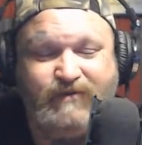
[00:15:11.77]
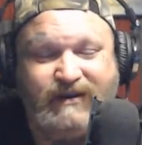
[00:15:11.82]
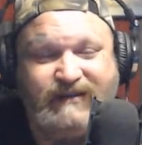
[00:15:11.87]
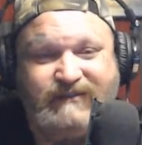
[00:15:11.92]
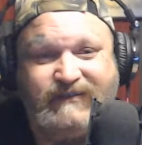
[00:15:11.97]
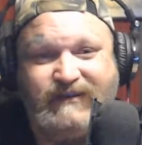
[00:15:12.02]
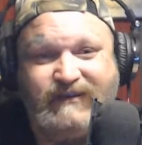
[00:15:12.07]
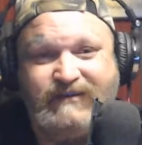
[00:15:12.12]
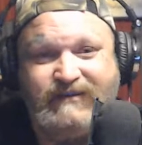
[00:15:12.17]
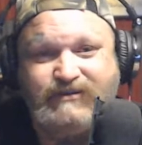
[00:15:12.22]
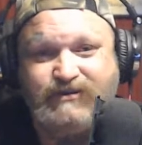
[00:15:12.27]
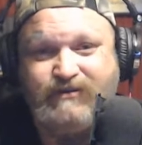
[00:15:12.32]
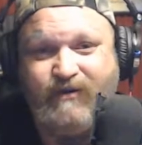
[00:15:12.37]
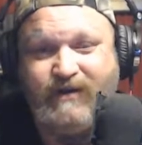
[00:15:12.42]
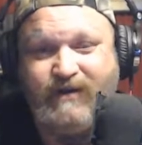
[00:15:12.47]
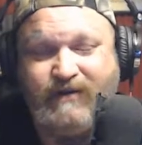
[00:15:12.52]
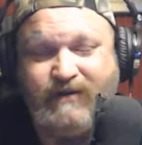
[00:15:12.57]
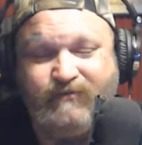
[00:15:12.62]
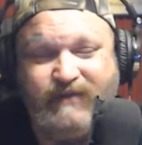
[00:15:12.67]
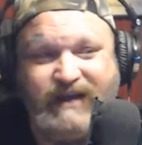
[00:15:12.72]
When he says, you
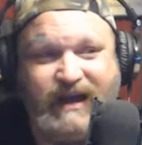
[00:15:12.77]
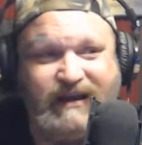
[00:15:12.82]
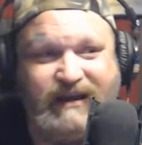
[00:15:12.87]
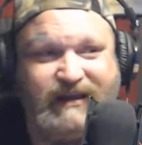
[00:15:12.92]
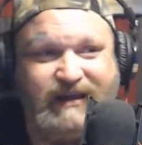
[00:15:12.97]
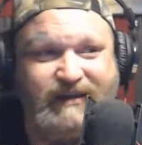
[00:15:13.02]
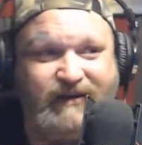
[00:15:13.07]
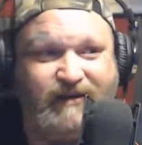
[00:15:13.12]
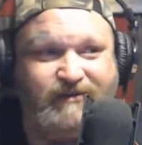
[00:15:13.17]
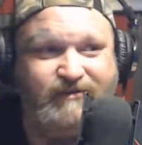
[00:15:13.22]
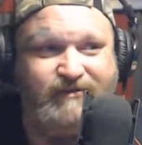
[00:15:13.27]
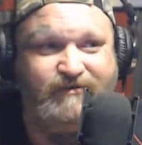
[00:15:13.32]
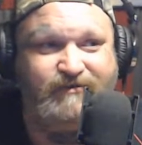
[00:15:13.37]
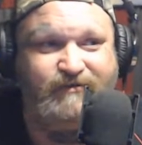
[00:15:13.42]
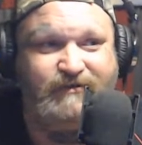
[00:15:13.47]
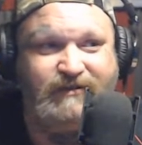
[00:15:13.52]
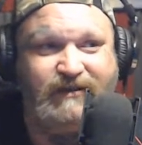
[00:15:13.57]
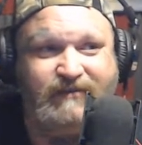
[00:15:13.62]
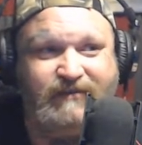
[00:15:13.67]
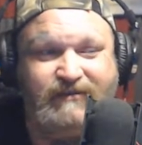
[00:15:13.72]
know what, we got to get our
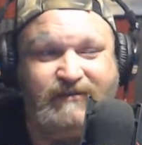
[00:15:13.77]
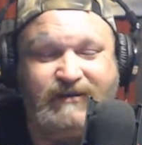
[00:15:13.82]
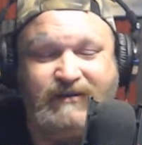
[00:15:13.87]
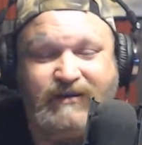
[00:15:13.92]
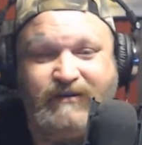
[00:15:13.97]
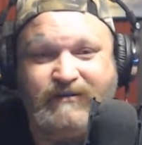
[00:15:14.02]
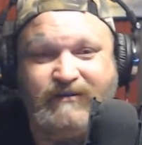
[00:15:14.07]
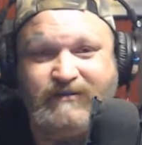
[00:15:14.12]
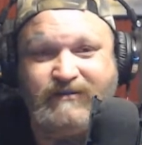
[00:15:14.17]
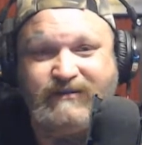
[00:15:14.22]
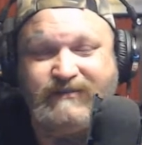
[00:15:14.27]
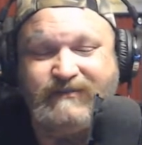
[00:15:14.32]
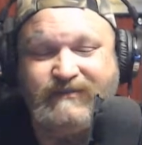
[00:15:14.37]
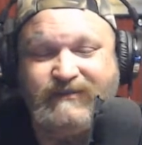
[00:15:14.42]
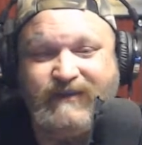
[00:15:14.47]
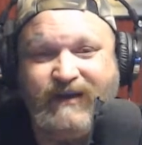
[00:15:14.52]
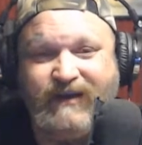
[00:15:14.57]
nuclear deterrence.